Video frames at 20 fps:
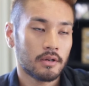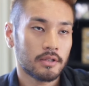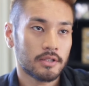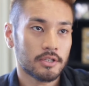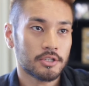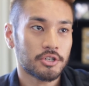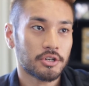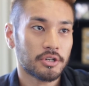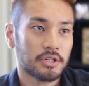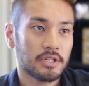
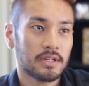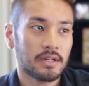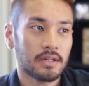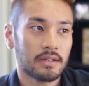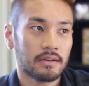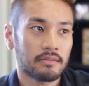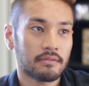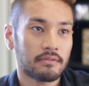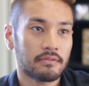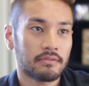The journey
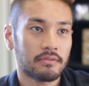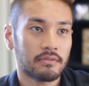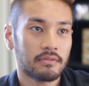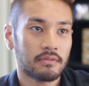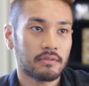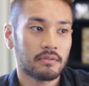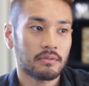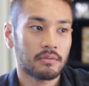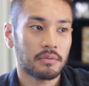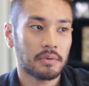of
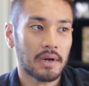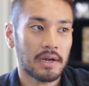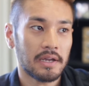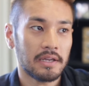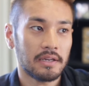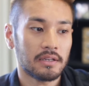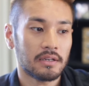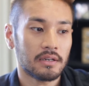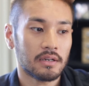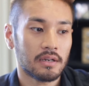
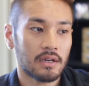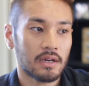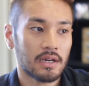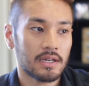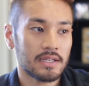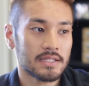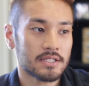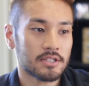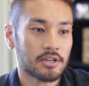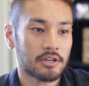Ryan. I
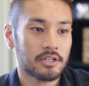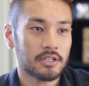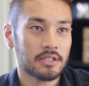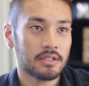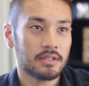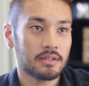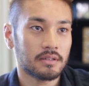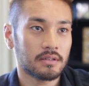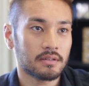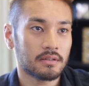
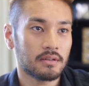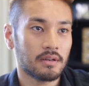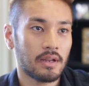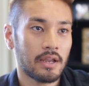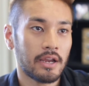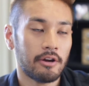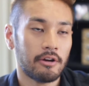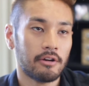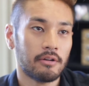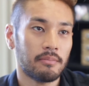started
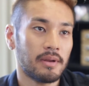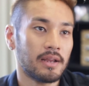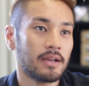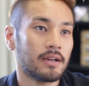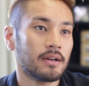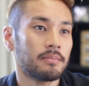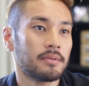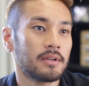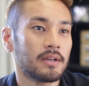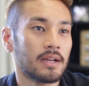hair and
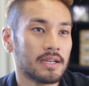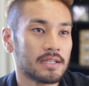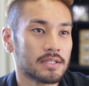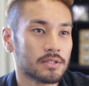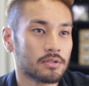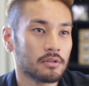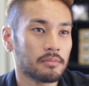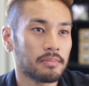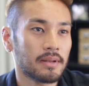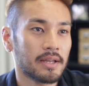makeup in high
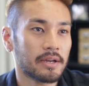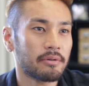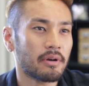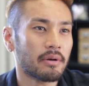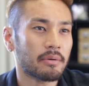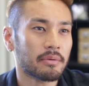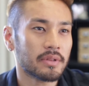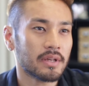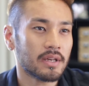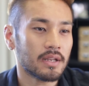school, playing
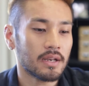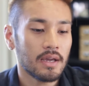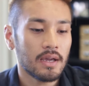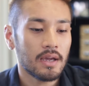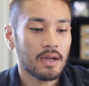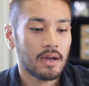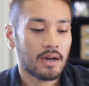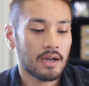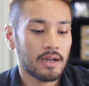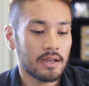around with it.
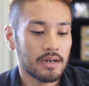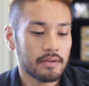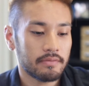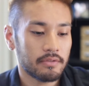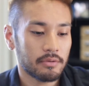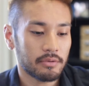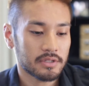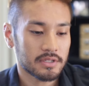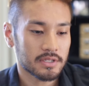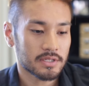I
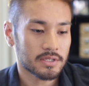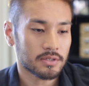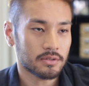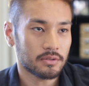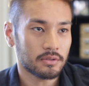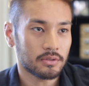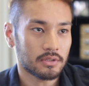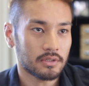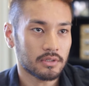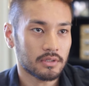never went to
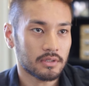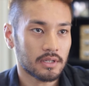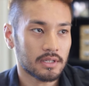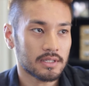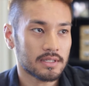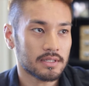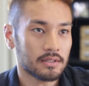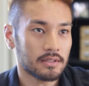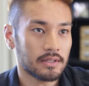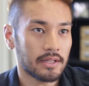school
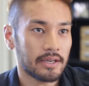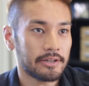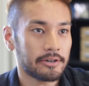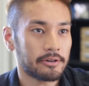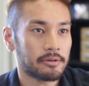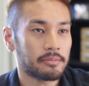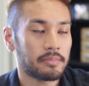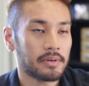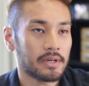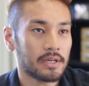until
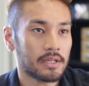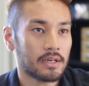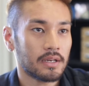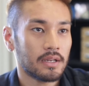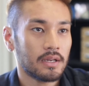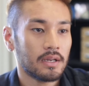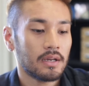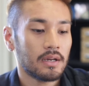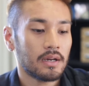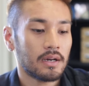later, but
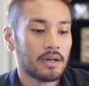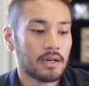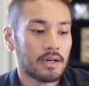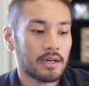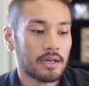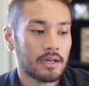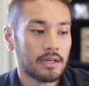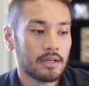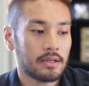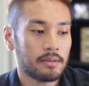
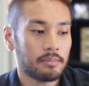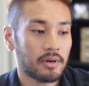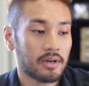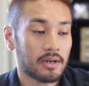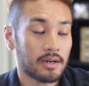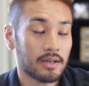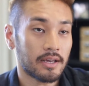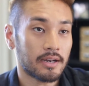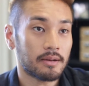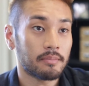I bought
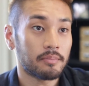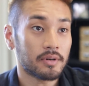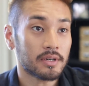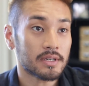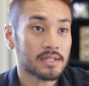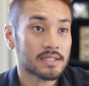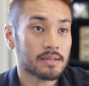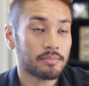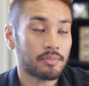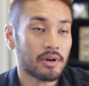a lot of
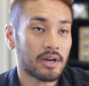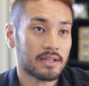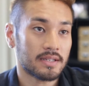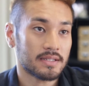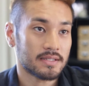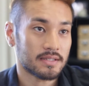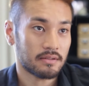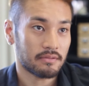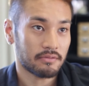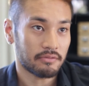books,
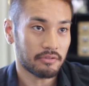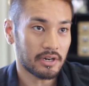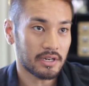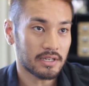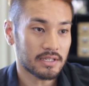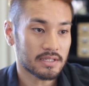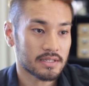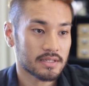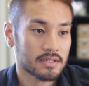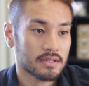practiced on
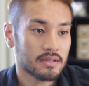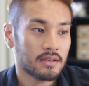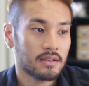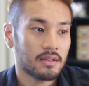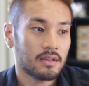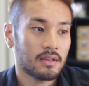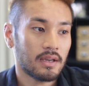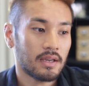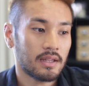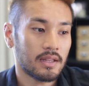friends,
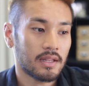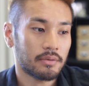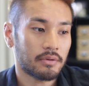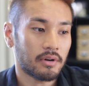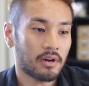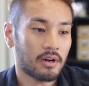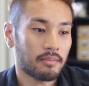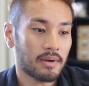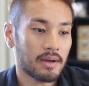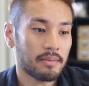and they were
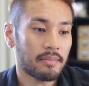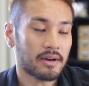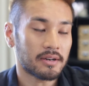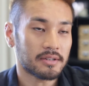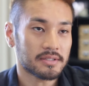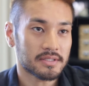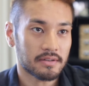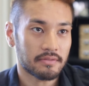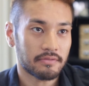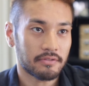all my
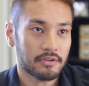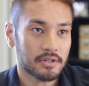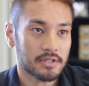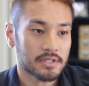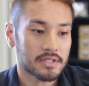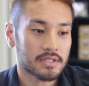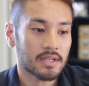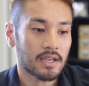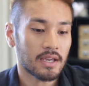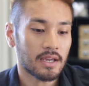models at
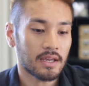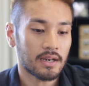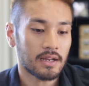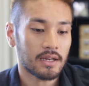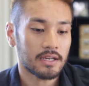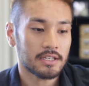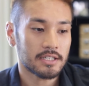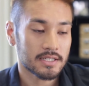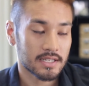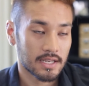first, and
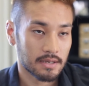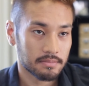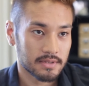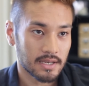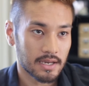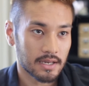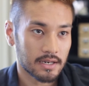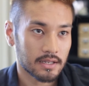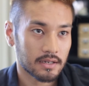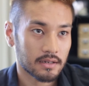I just kept
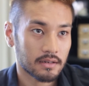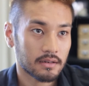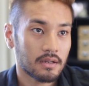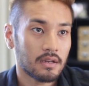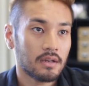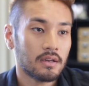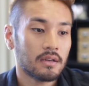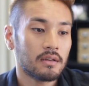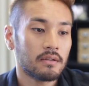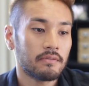at it.
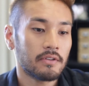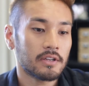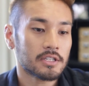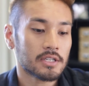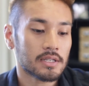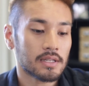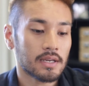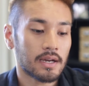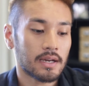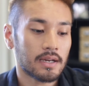
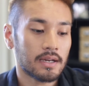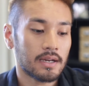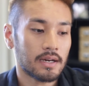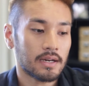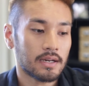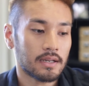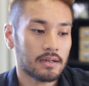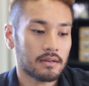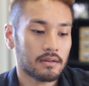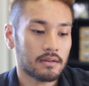Eventually I
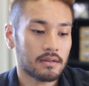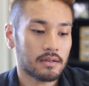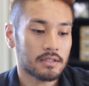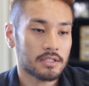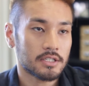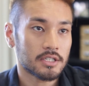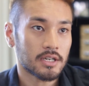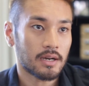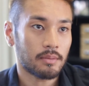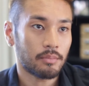got a
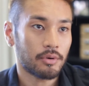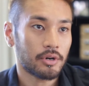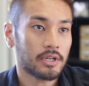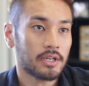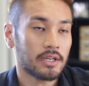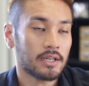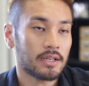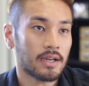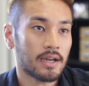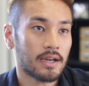job
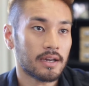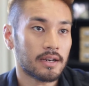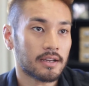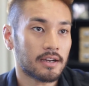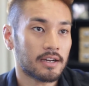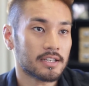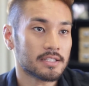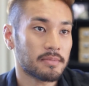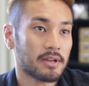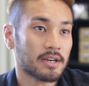working at a
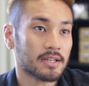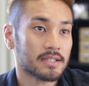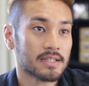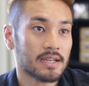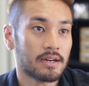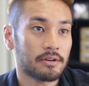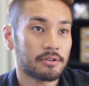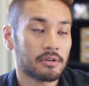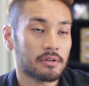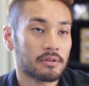cosmetics
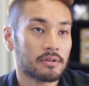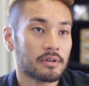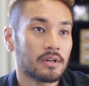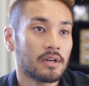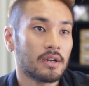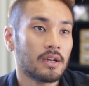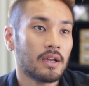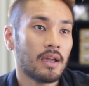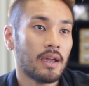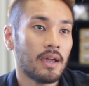counter,
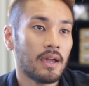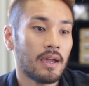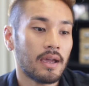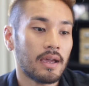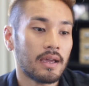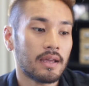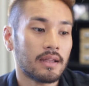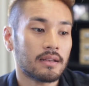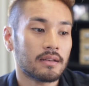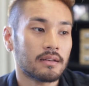
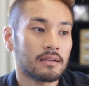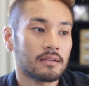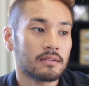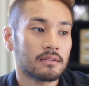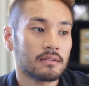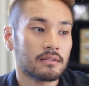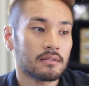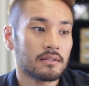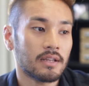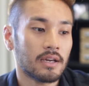and
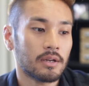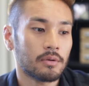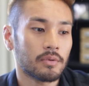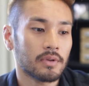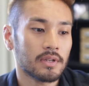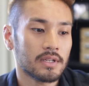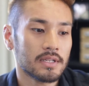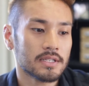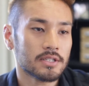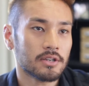that
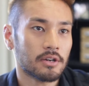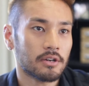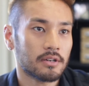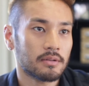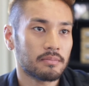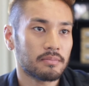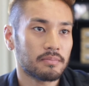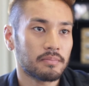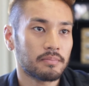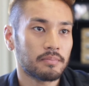really
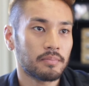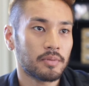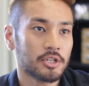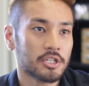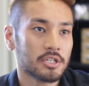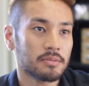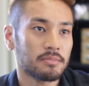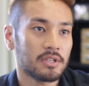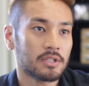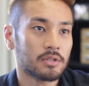started
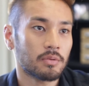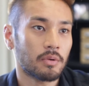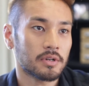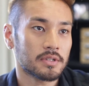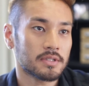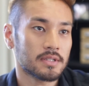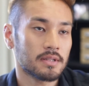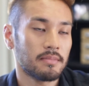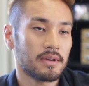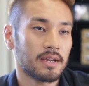pushing me
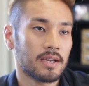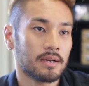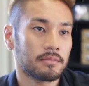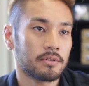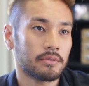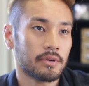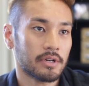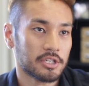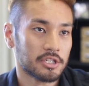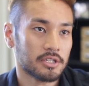towards the makeup
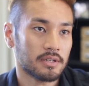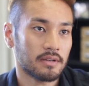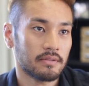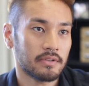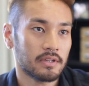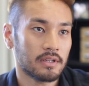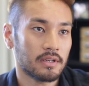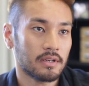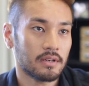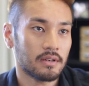direction
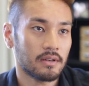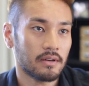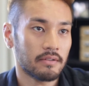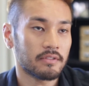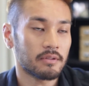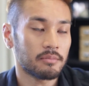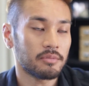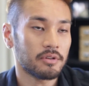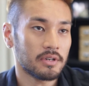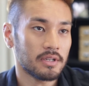of
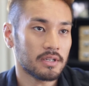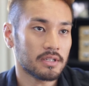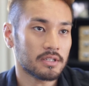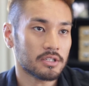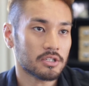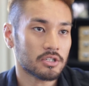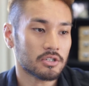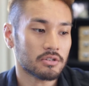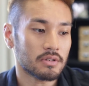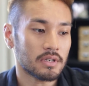the beauty
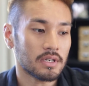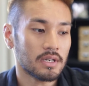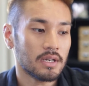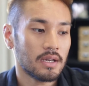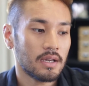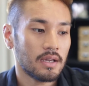industry.